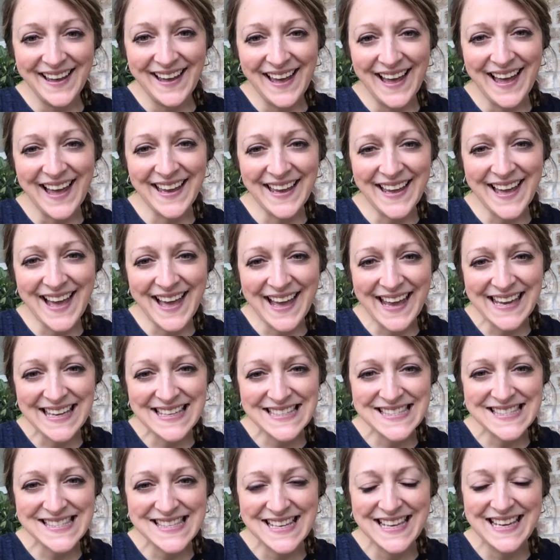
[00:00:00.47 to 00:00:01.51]
Hi
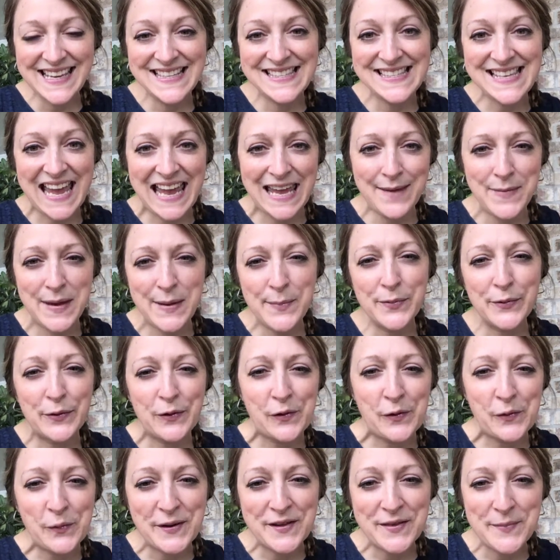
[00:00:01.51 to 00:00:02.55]
guys, it's Aimee
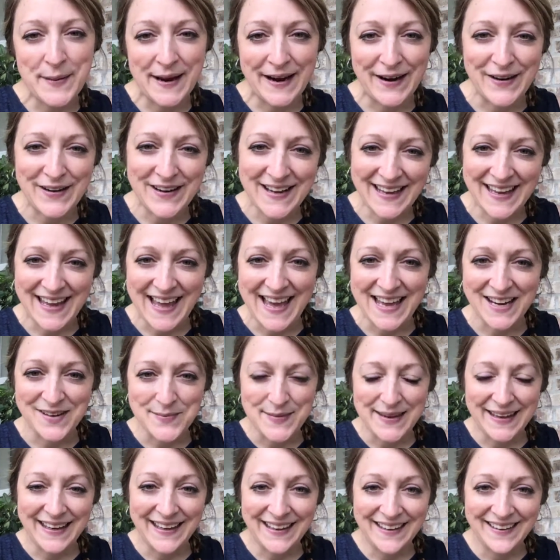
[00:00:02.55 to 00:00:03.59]
Brewer with Parent
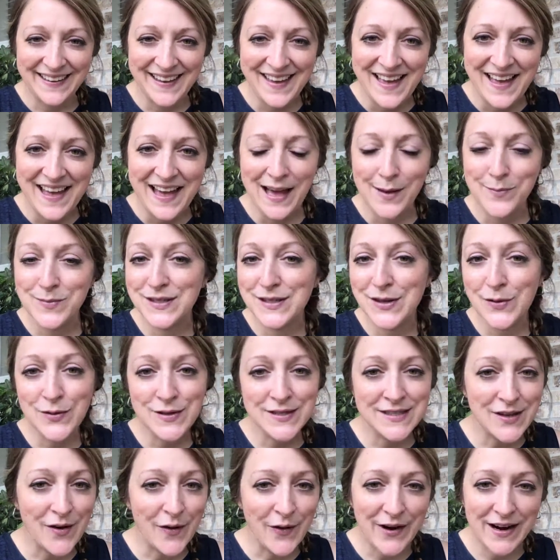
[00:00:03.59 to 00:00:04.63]
Academy. I'm so
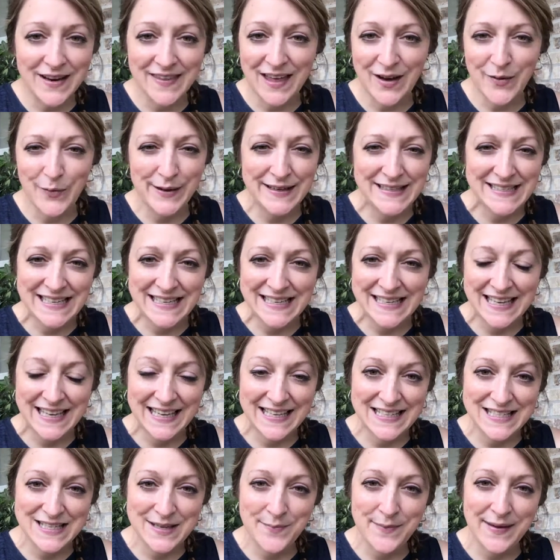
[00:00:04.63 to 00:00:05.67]
sorry that we didn't
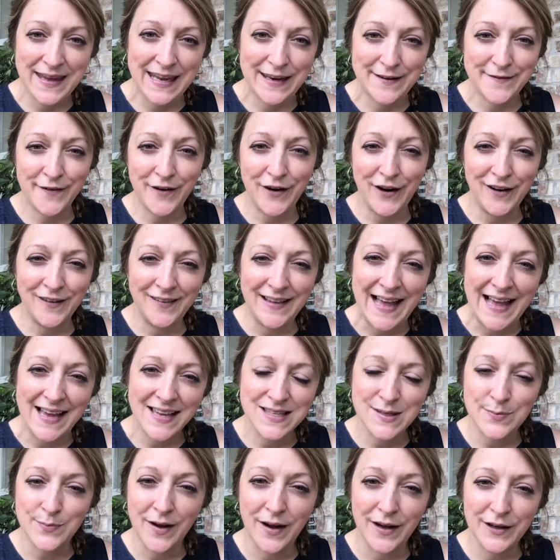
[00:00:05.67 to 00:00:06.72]
get to meet for our
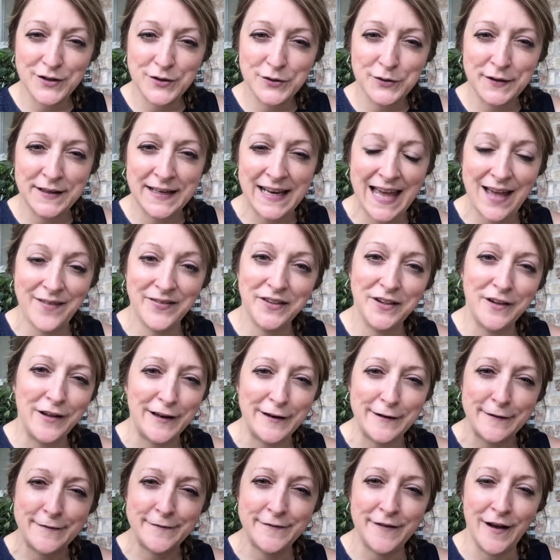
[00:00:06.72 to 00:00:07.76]
last module and have a lot
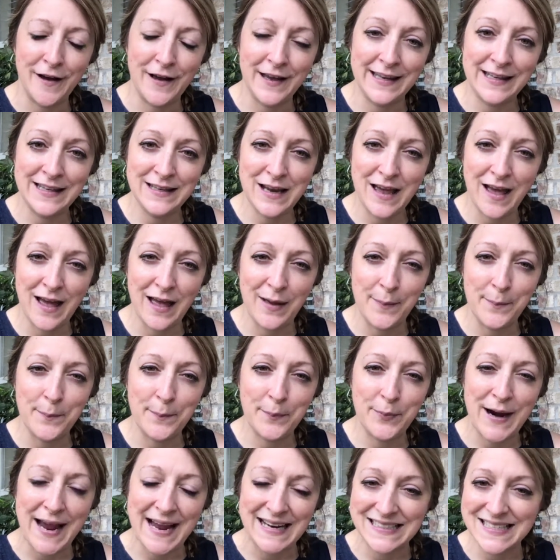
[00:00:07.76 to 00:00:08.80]
of fun
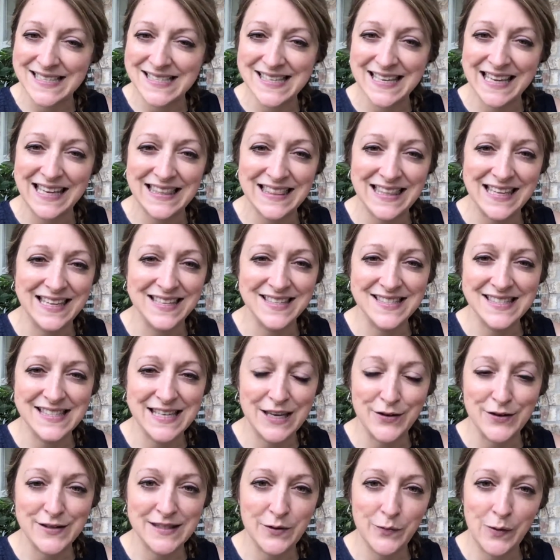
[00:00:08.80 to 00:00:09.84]
practicing these
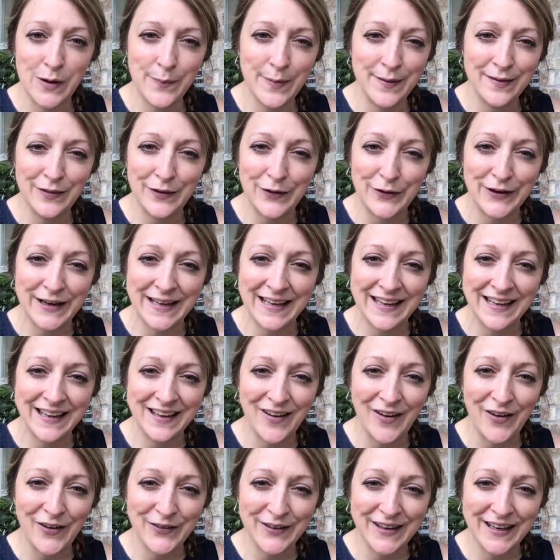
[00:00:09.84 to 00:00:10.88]
skills that we've been learning
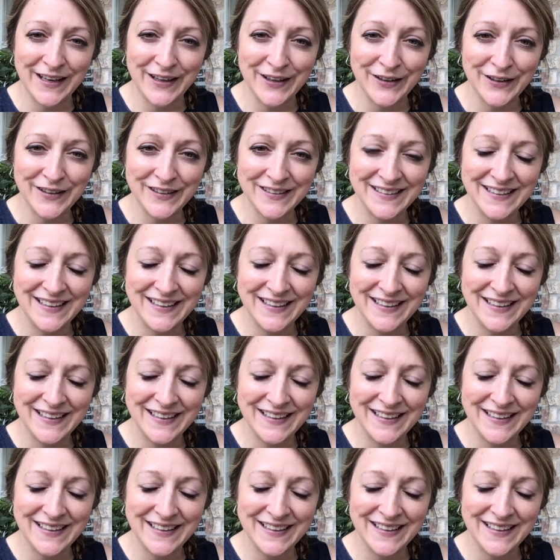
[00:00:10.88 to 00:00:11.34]
all year.